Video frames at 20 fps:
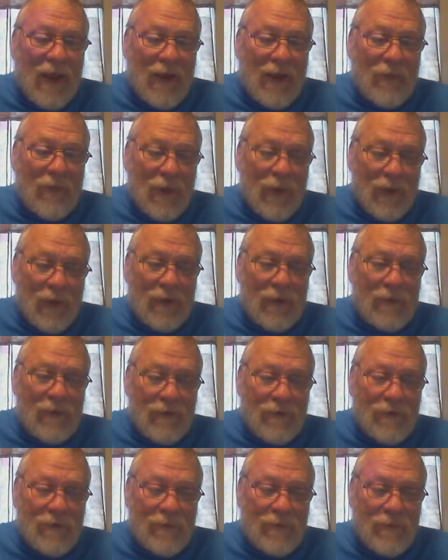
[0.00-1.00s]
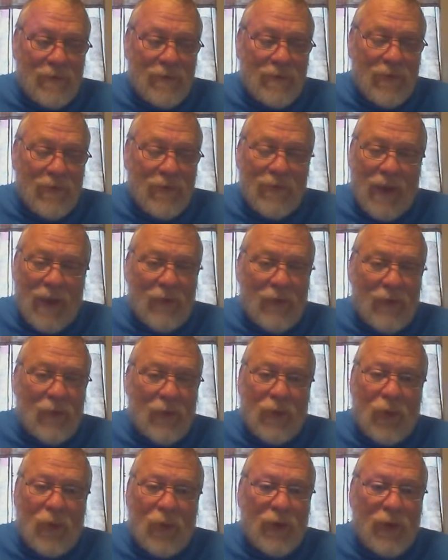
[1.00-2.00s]
well, they won't
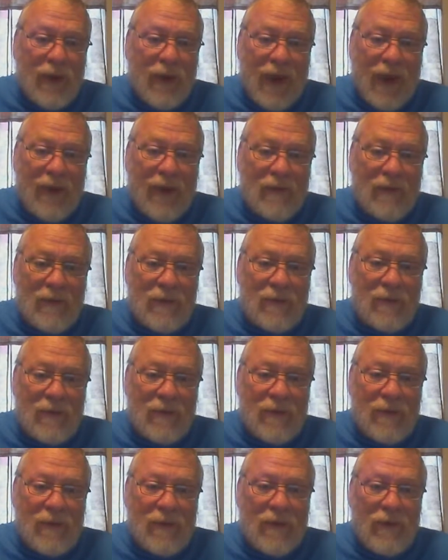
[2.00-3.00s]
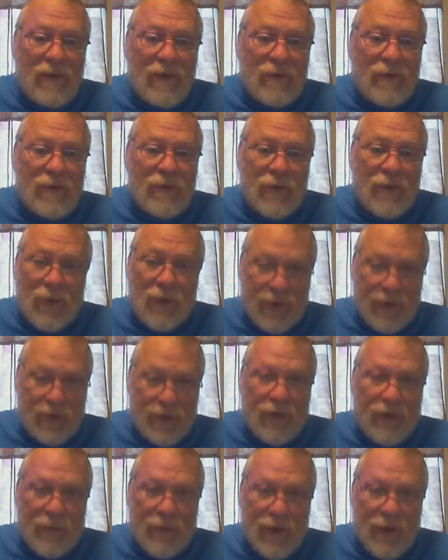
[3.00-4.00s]
hold a candle to what's going
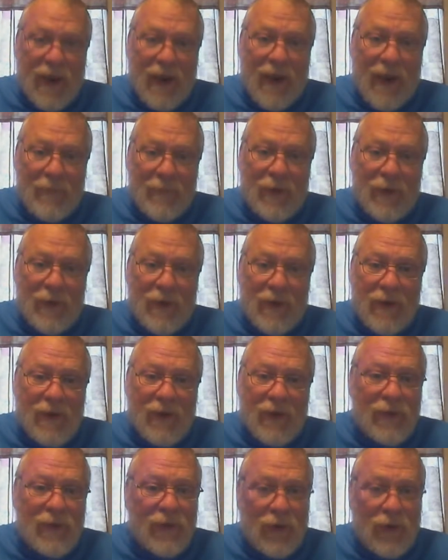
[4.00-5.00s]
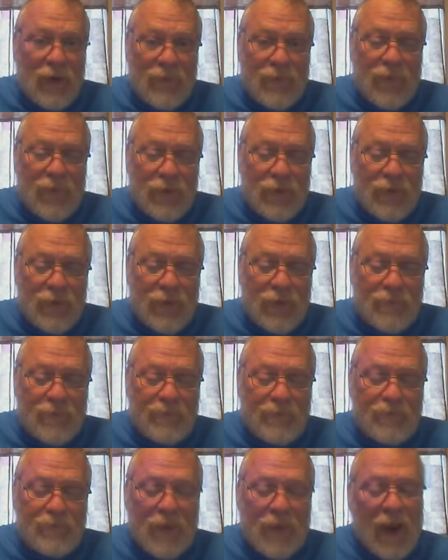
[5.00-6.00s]
to be happening in the near future.
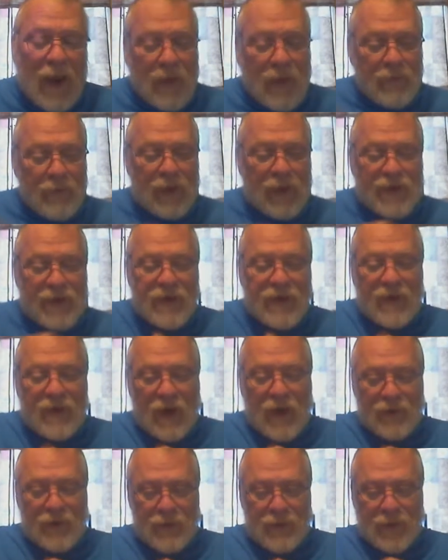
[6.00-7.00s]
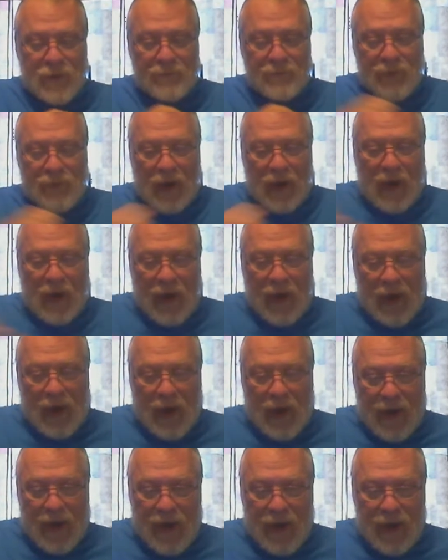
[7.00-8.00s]
But let's get on to it.
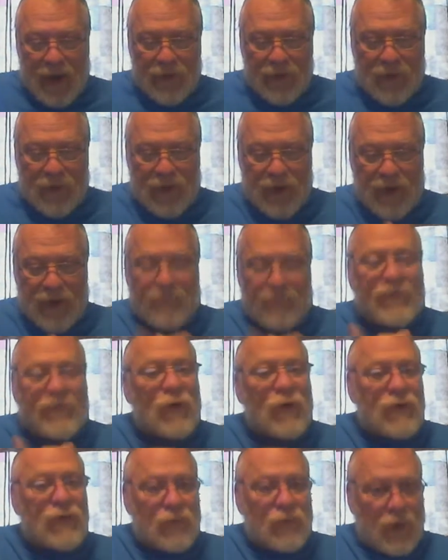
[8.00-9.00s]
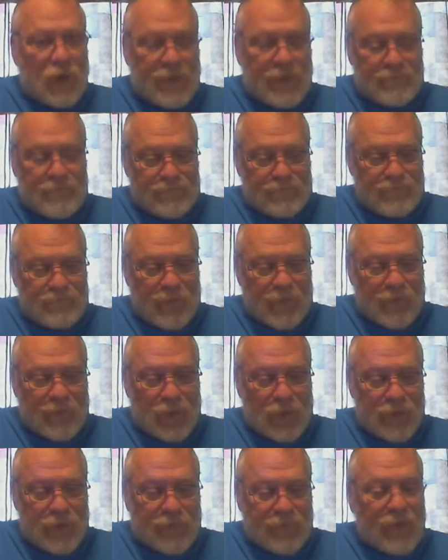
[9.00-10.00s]
In the first one, the
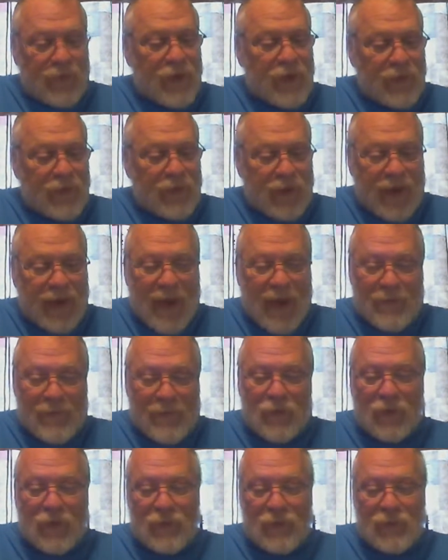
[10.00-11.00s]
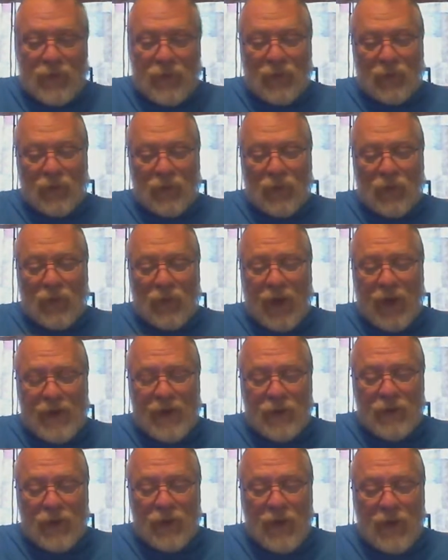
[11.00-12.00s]
first funny thing happened on the way
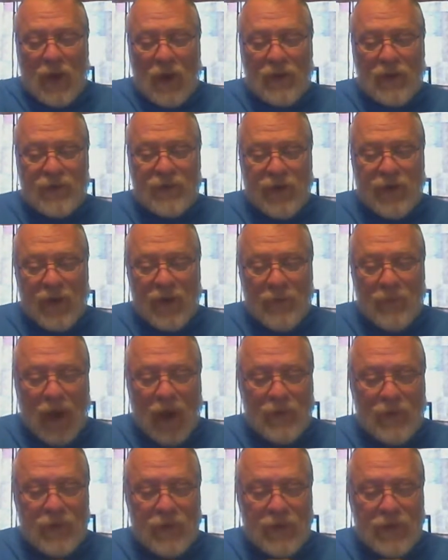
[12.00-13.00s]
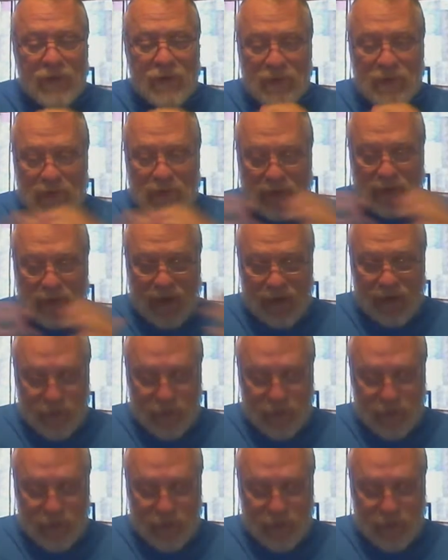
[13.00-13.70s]
to the Coliseum, I was led